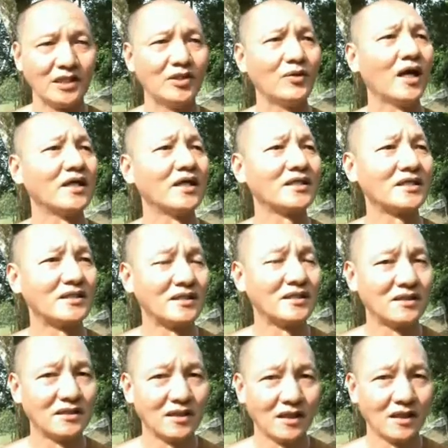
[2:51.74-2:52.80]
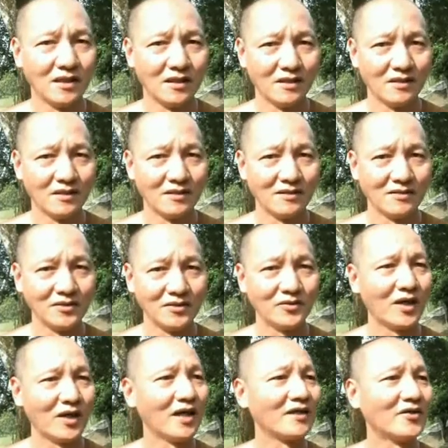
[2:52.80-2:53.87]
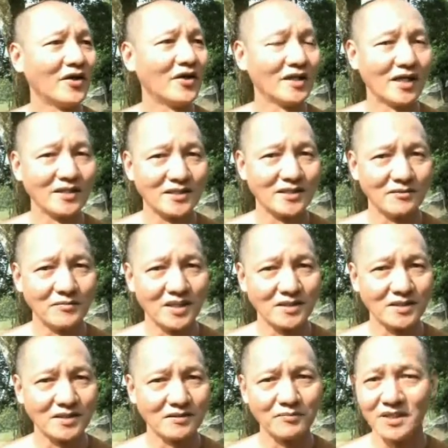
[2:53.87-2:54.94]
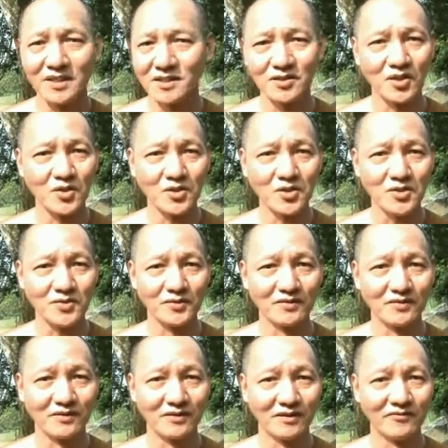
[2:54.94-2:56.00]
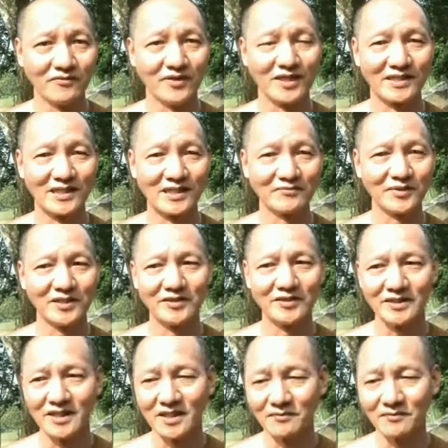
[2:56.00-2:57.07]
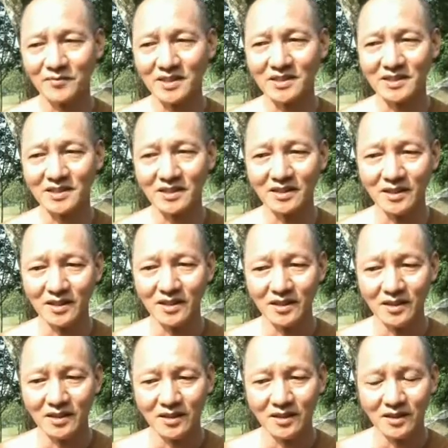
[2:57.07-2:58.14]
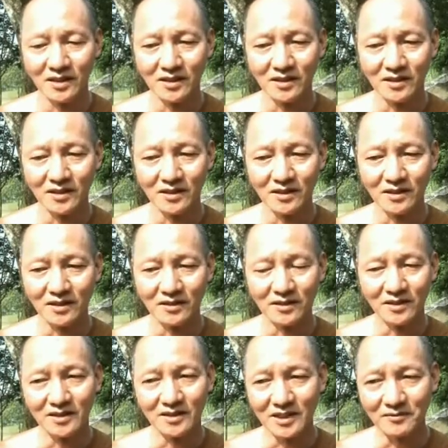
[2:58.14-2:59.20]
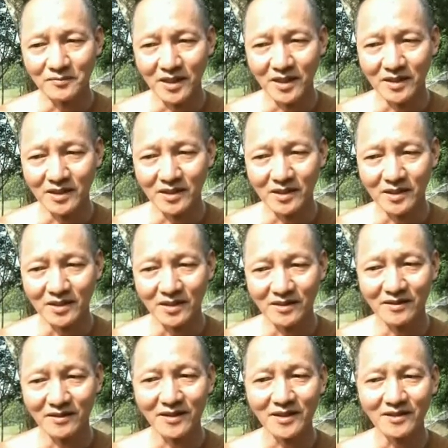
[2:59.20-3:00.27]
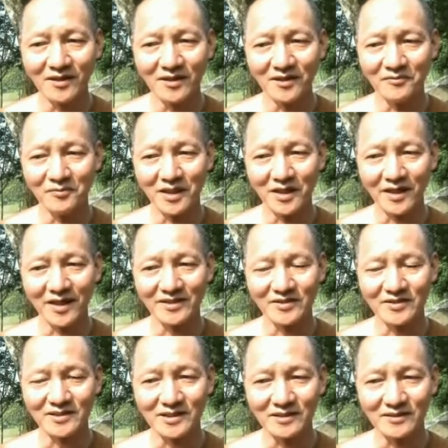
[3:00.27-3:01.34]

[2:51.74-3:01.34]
You go and ask the master, master don't know. For example, you say, master, is it my greed or my hatred